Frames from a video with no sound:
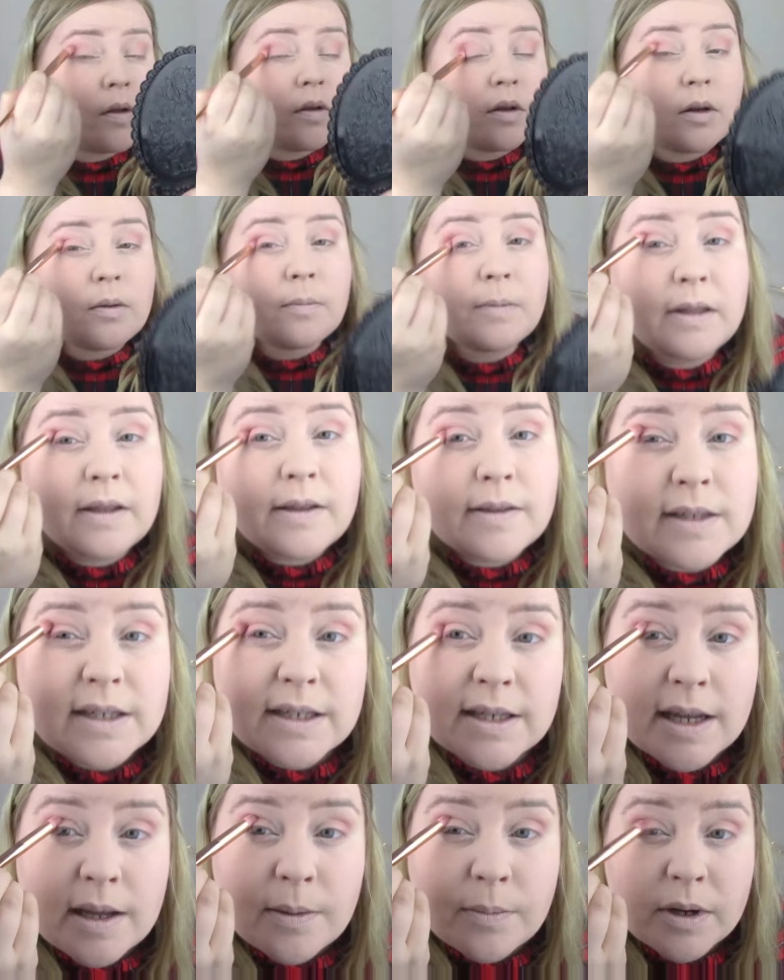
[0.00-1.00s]
I don't know if you can
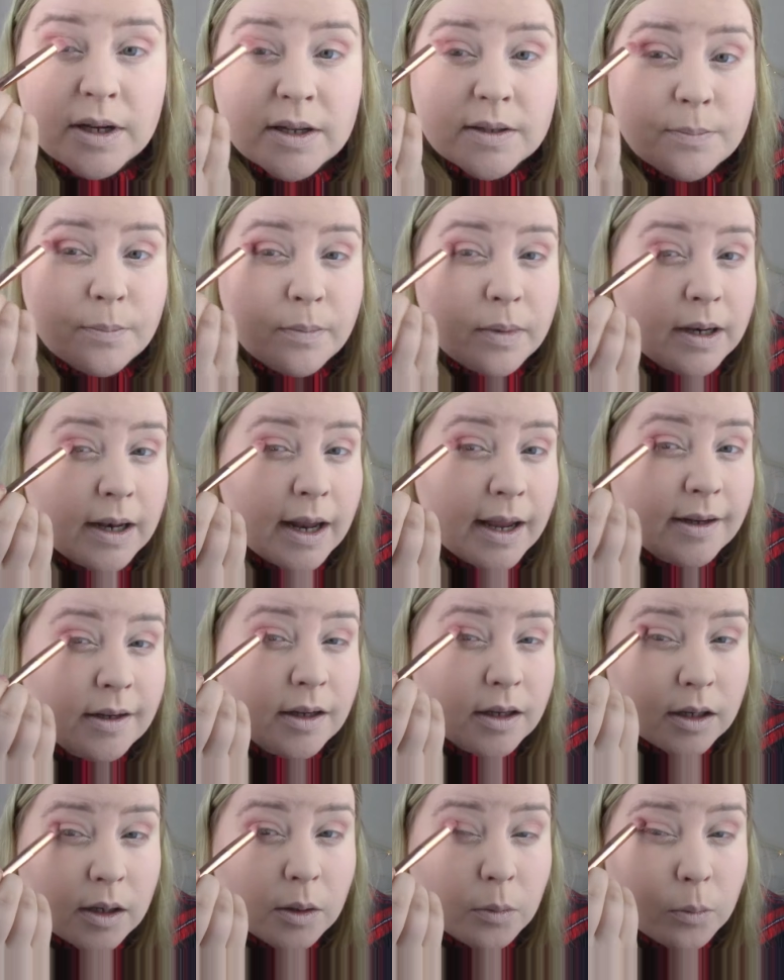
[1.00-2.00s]
see, but it's
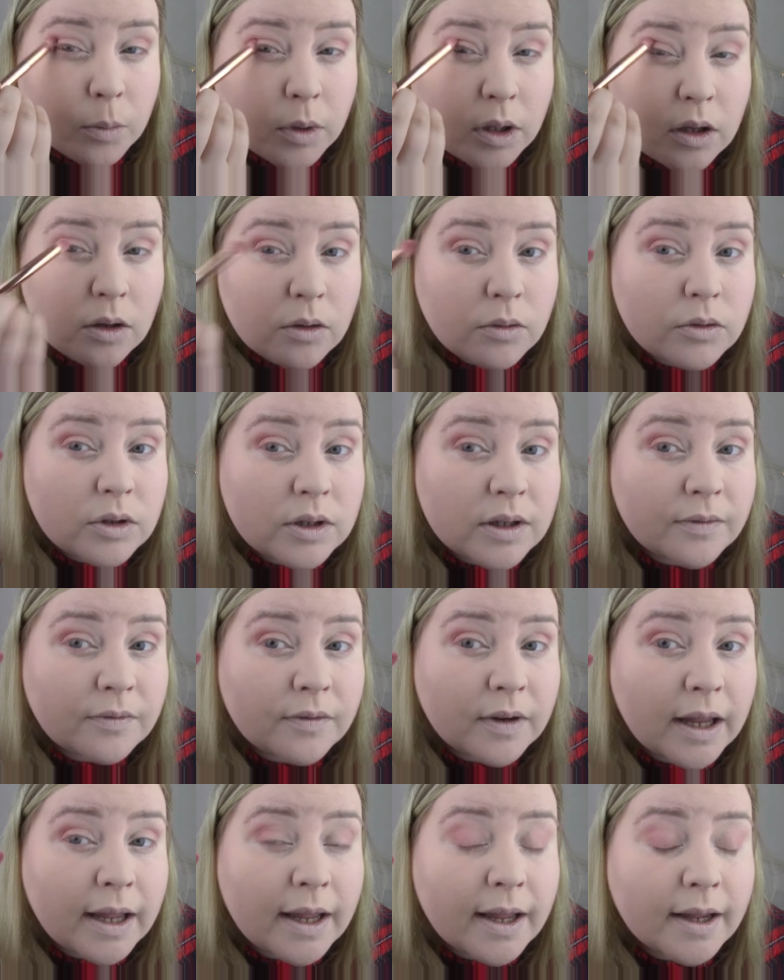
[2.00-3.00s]
blending
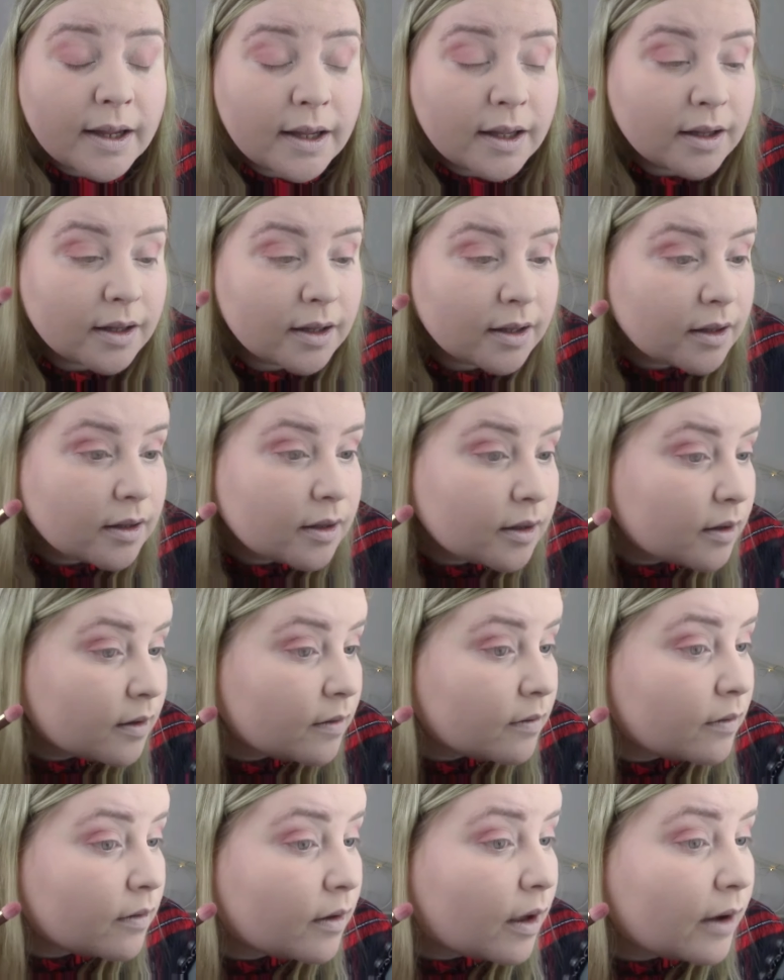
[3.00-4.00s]
beautifully.
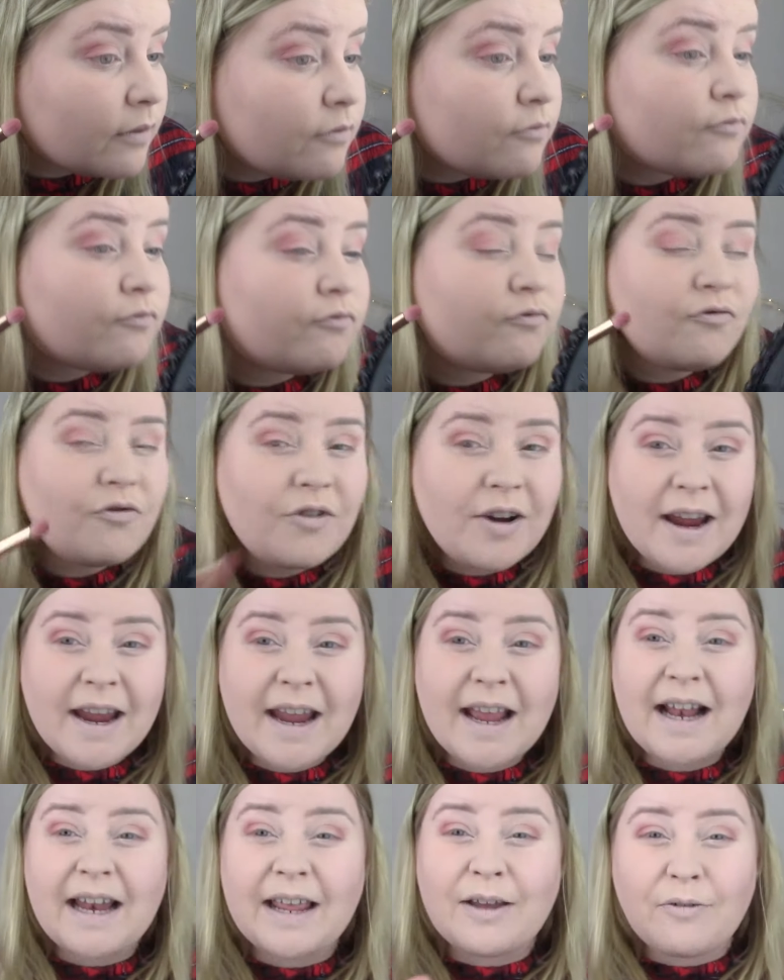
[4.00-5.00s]
I
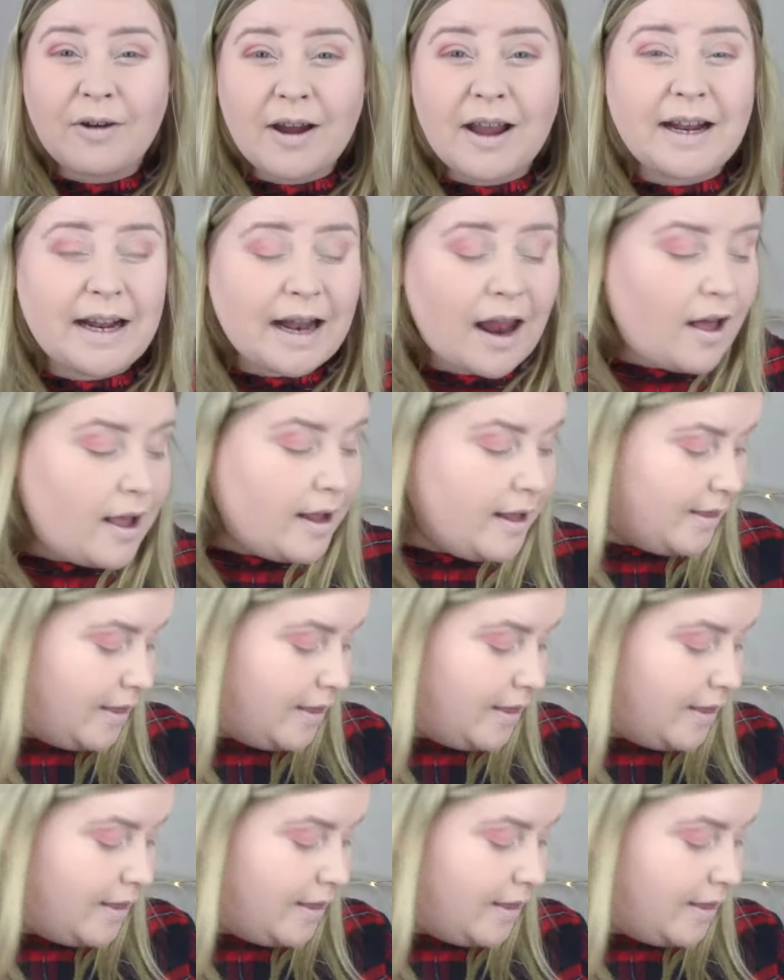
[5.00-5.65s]
really, really like